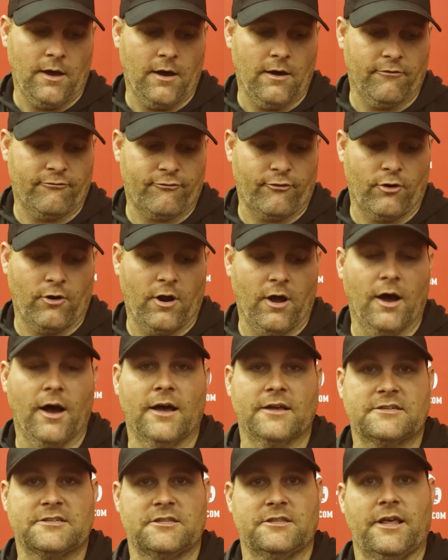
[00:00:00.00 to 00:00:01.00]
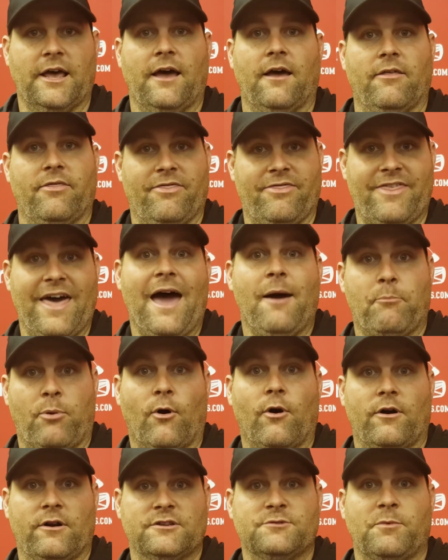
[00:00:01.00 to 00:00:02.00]
for us, that
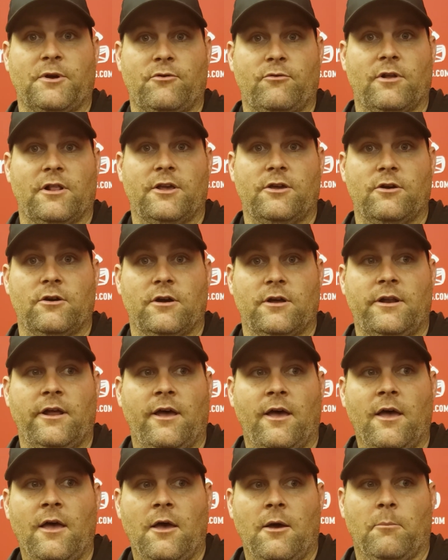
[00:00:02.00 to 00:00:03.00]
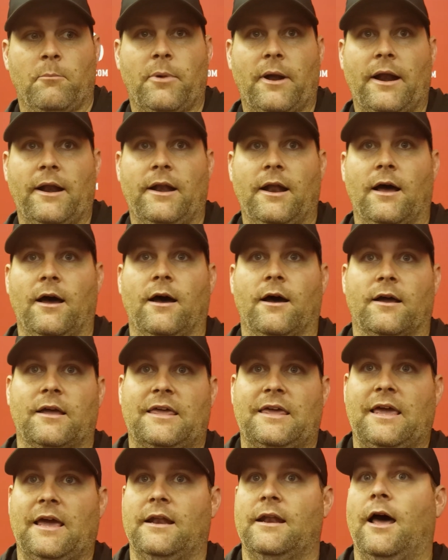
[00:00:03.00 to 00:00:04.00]
part has been really good, but
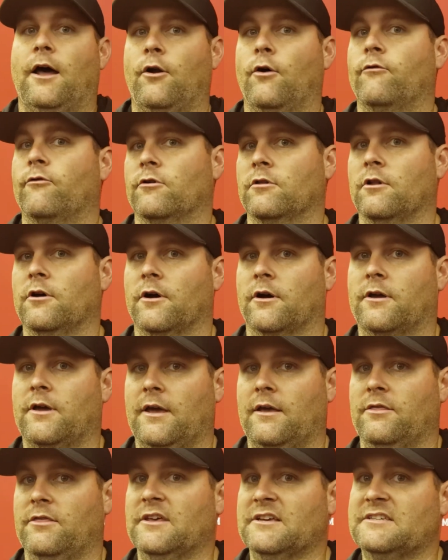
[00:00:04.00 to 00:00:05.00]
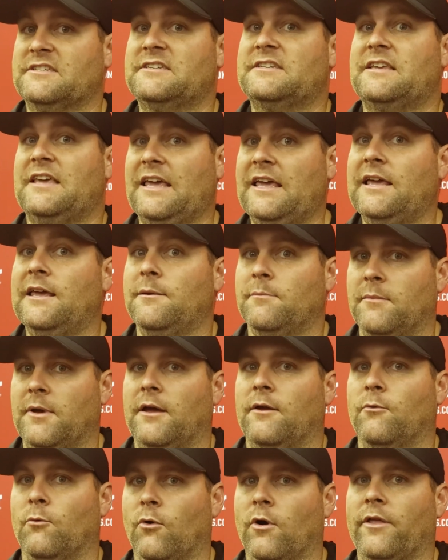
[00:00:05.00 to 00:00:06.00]
cannot overlook the scheme
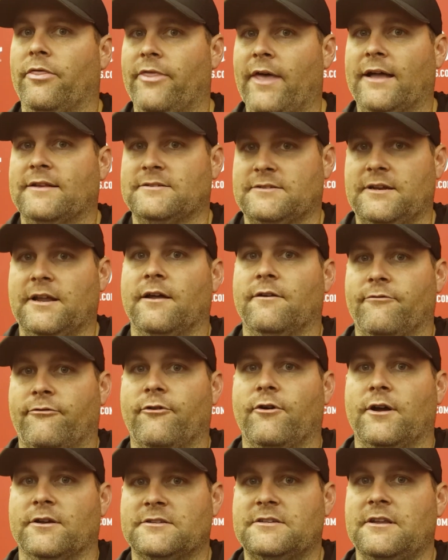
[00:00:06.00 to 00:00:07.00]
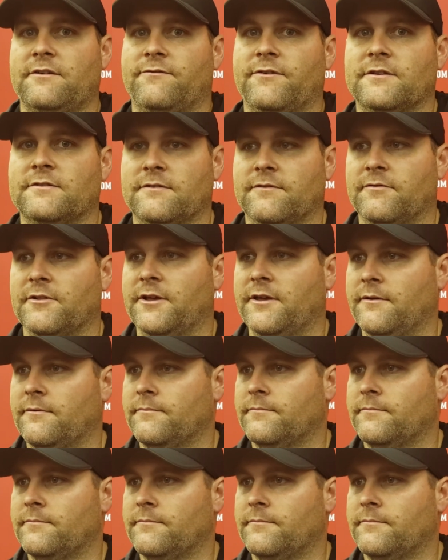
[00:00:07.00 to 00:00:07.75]
and what that's done for us defensively.